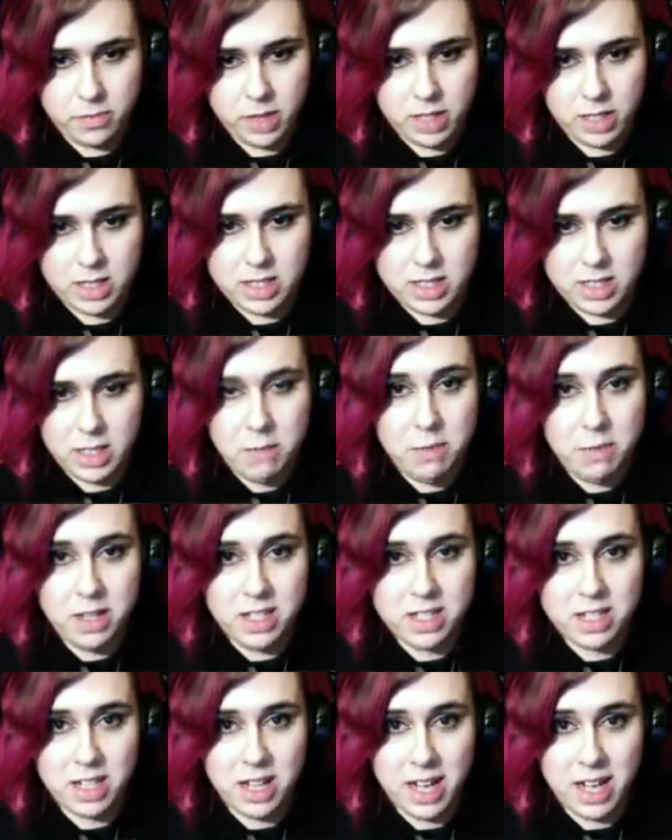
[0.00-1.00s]

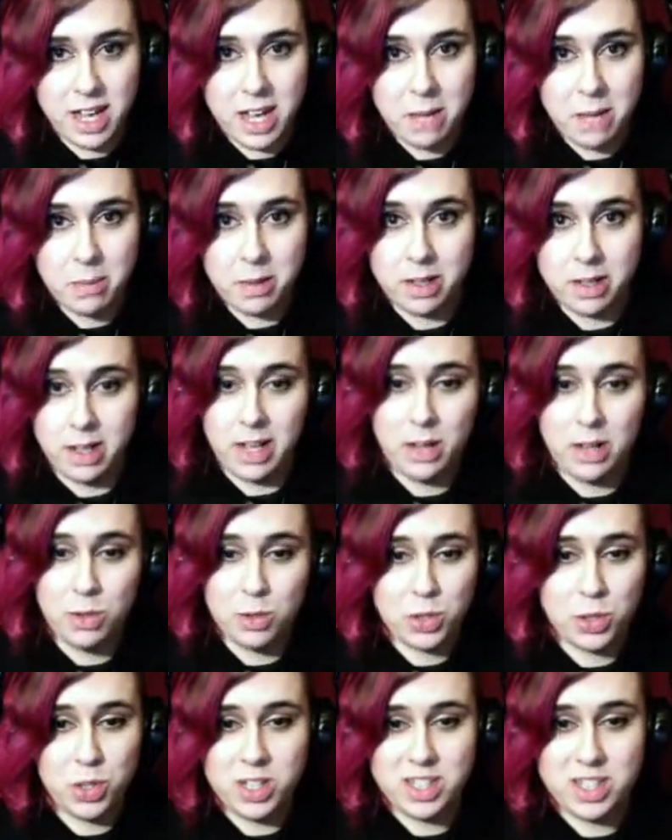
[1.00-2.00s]
Something's gonna happen. I don't
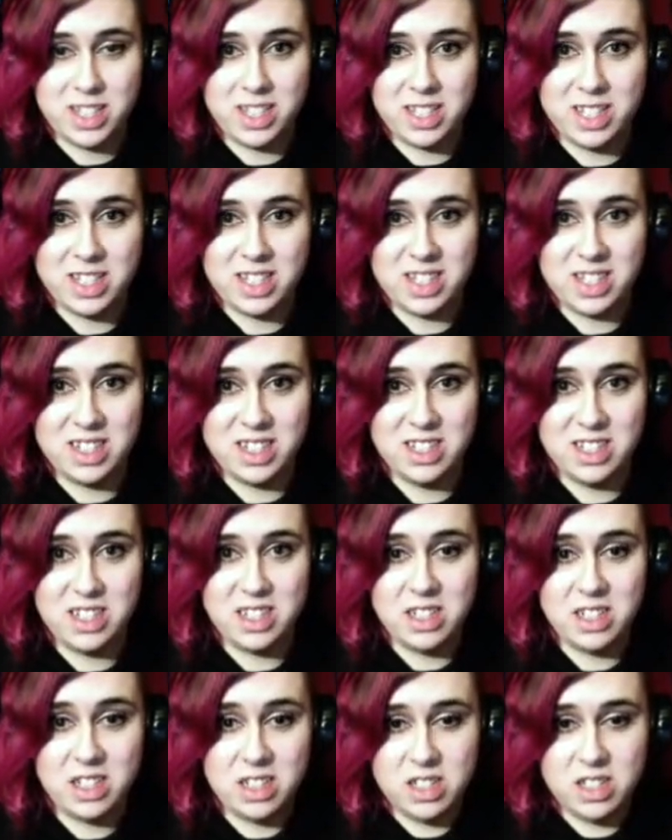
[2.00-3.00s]
trust this
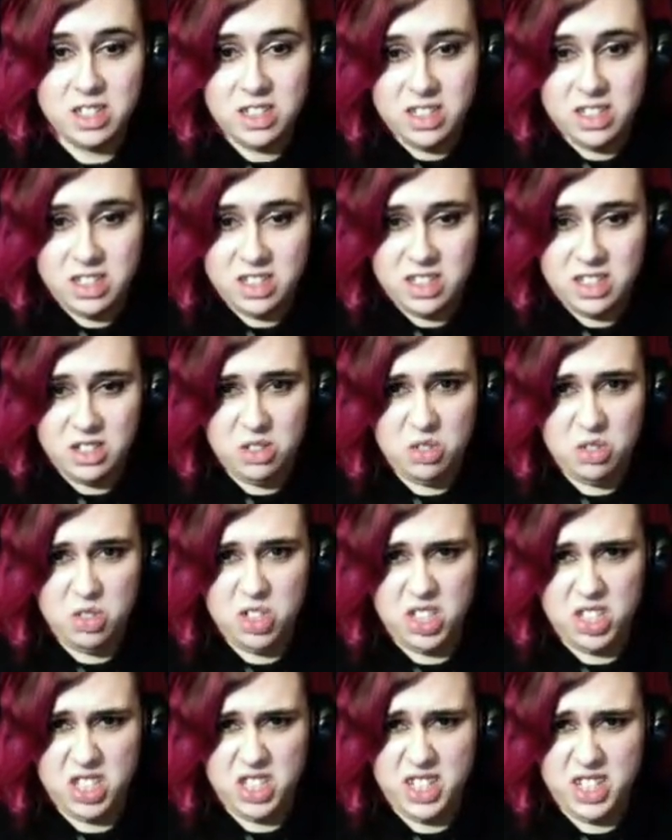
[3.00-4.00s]

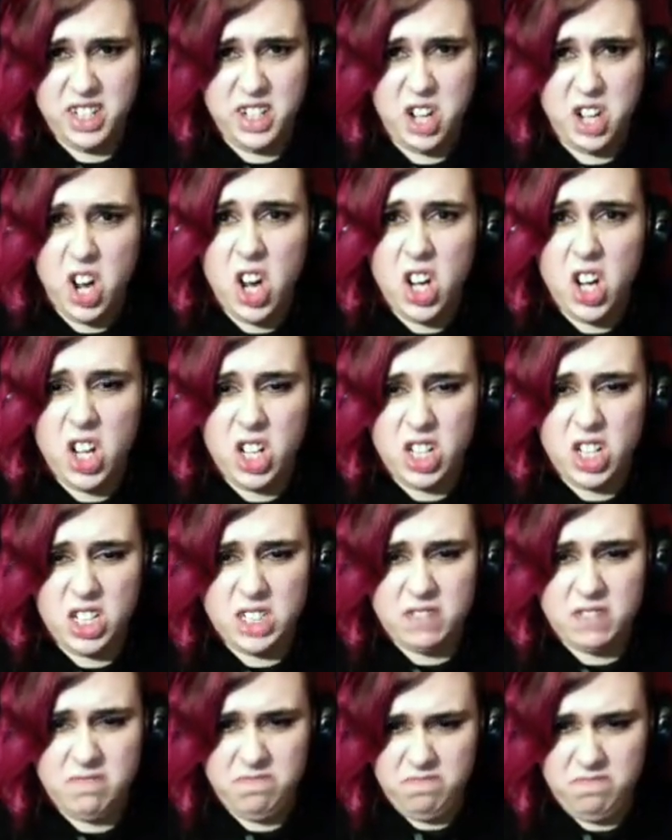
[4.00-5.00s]
trust it at all.
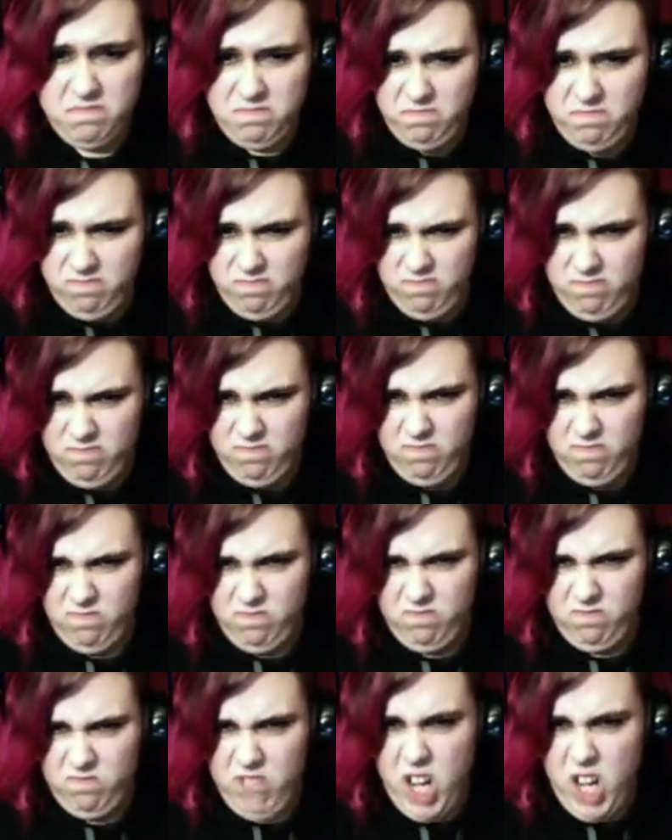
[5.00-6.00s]

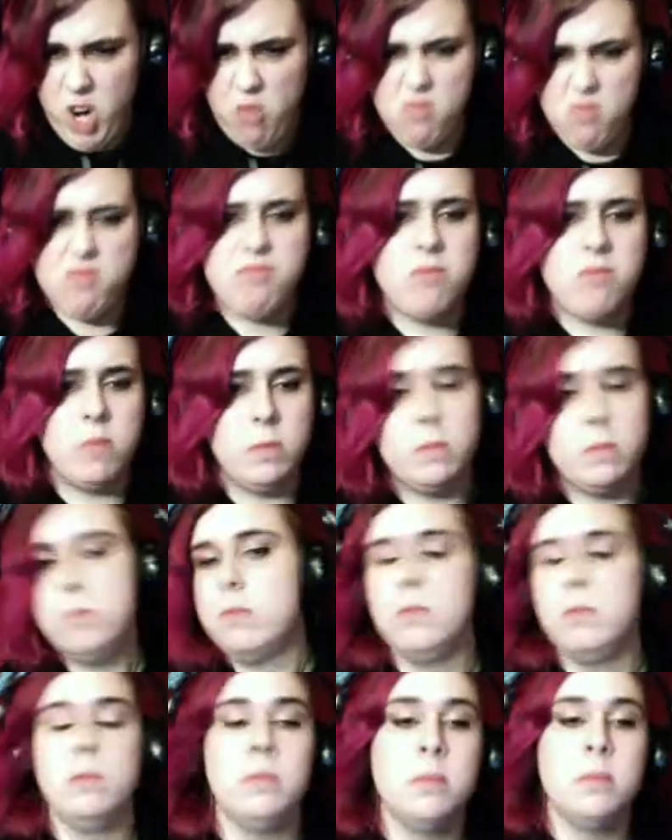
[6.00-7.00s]
No.
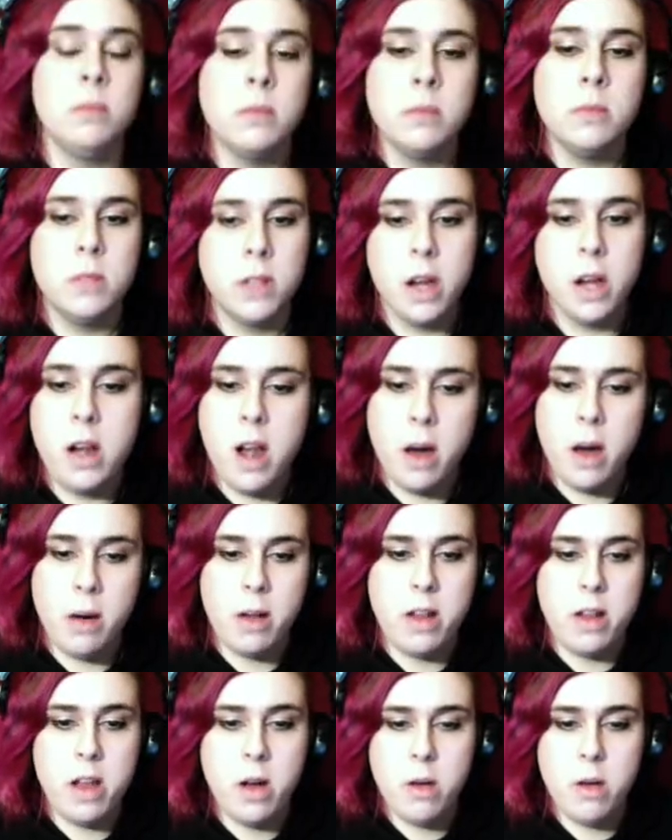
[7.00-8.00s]
No, I
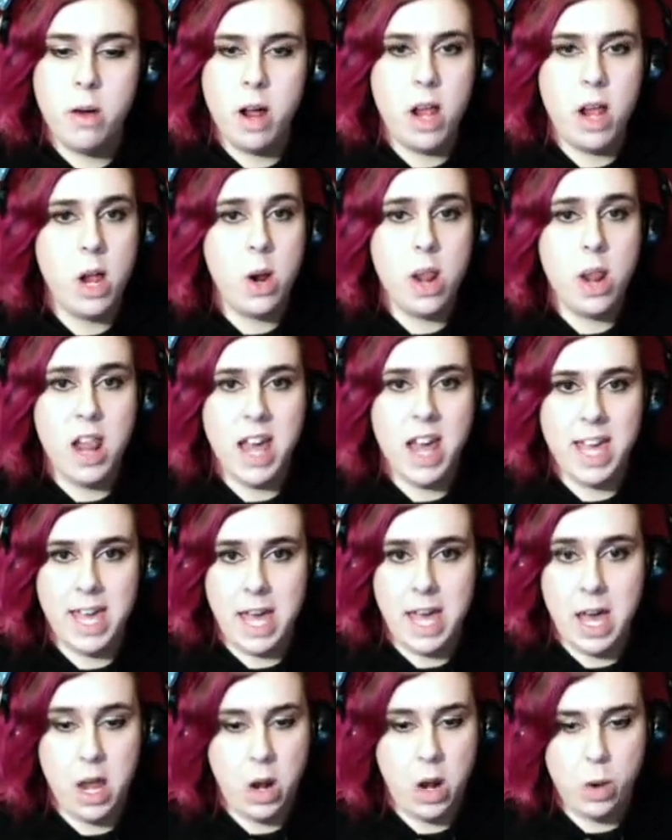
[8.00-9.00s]
don't. I don't like it.
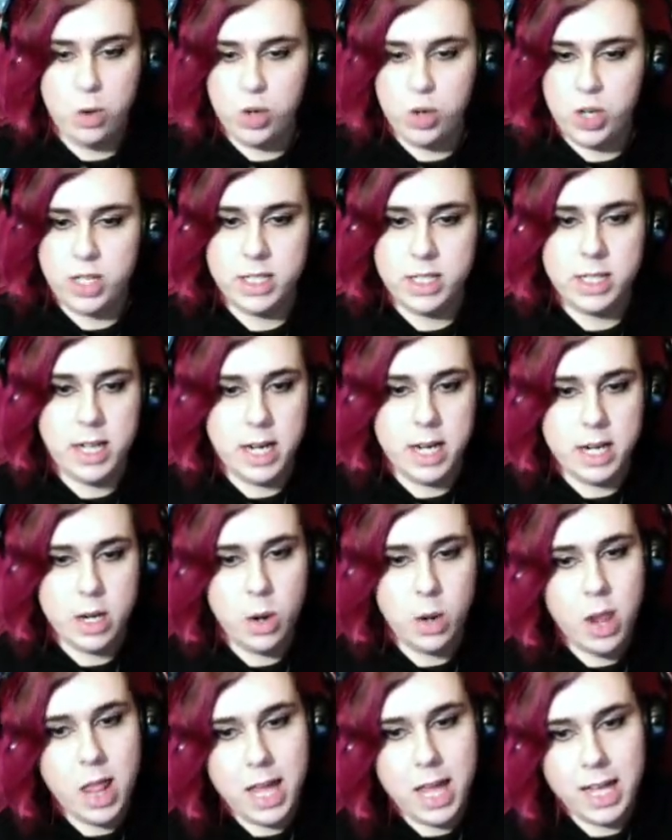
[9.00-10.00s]
I don't trust it. I
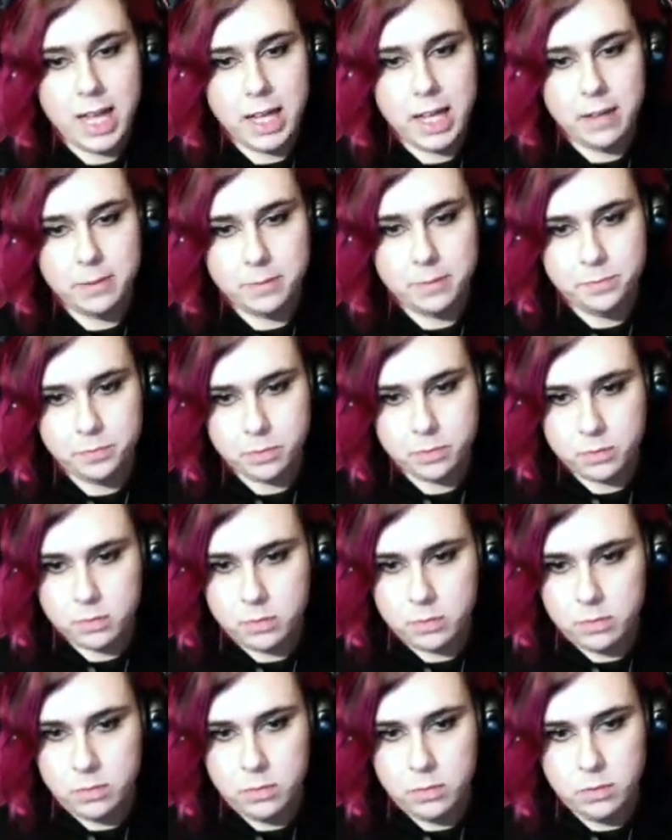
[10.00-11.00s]
don't like
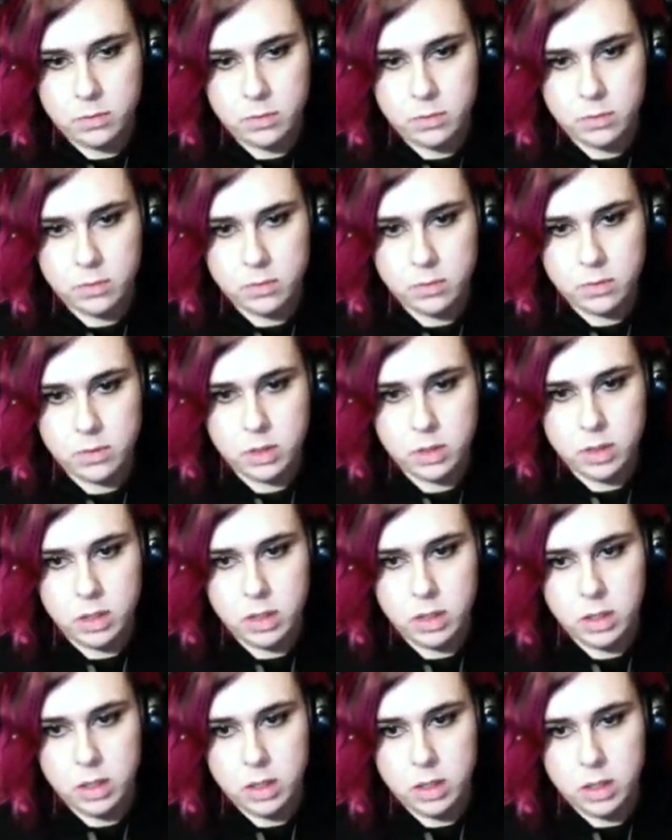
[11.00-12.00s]

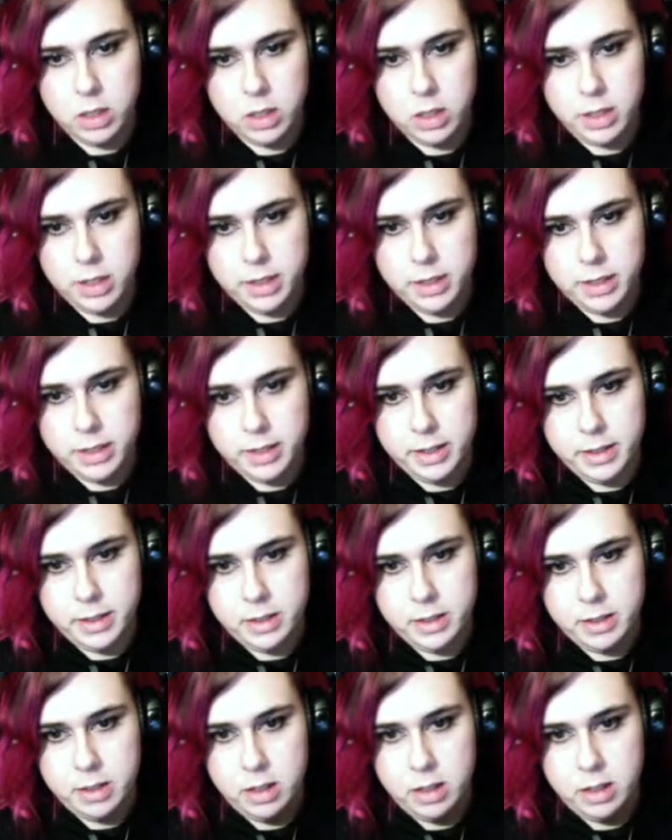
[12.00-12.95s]
it.